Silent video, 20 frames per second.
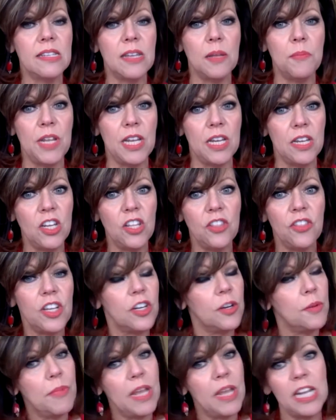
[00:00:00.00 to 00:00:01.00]
I mean, there are
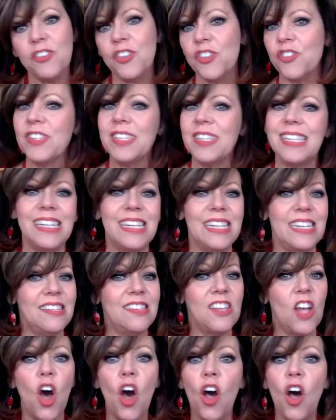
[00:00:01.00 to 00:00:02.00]
major cities
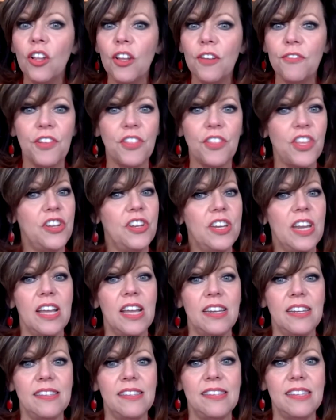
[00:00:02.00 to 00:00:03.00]
all over the
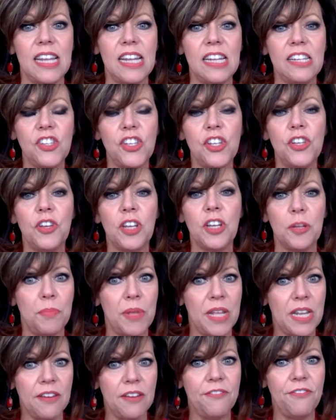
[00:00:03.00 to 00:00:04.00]
United States who could
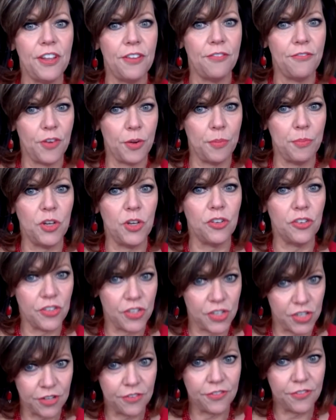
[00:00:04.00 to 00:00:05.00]
benefit from your
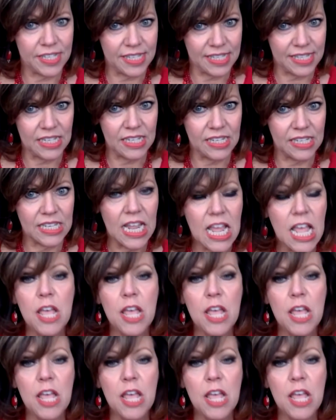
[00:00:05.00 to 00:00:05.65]
services